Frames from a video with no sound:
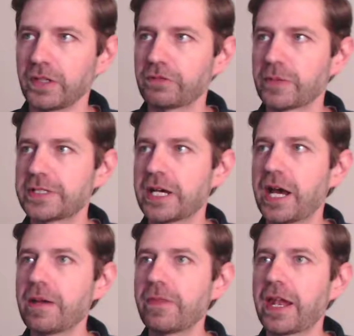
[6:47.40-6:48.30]
From the
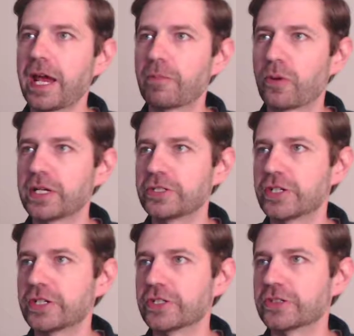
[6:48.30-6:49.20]
time that I appointed
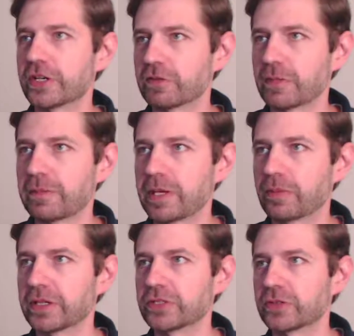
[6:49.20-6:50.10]
judges over my
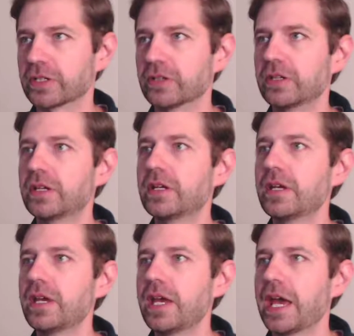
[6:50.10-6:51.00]
people Israel,
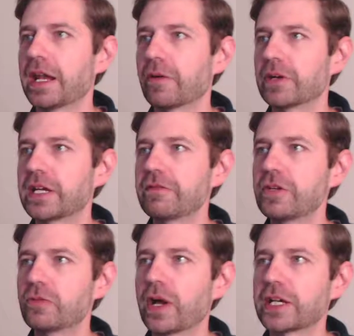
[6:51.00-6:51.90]
and I will give
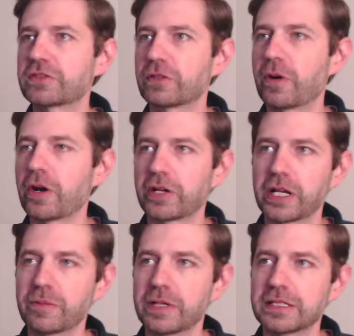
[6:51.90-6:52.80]
you rest from all your
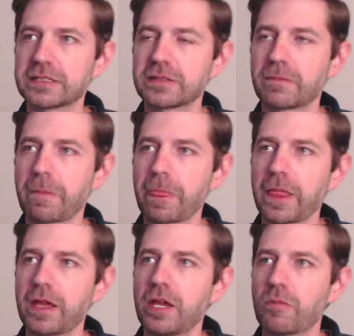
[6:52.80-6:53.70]
enemies.
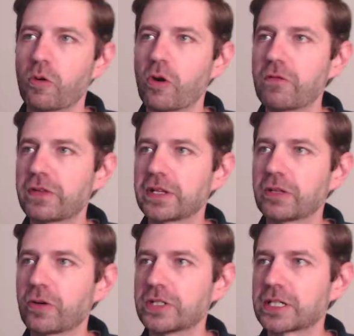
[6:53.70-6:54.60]
Moreover, the
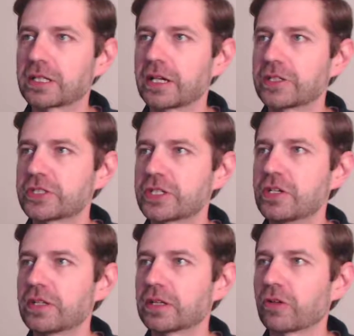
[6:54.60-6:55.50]
Lord declares to
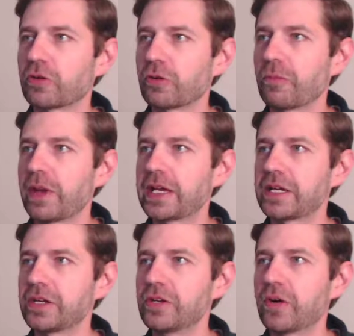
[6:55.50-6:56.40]
you that the Lord will make
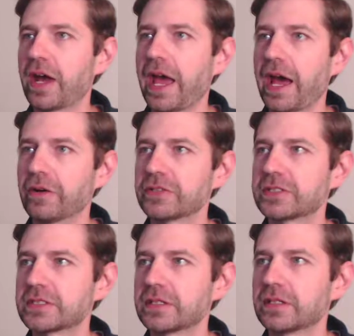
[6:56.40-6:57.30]
you a house.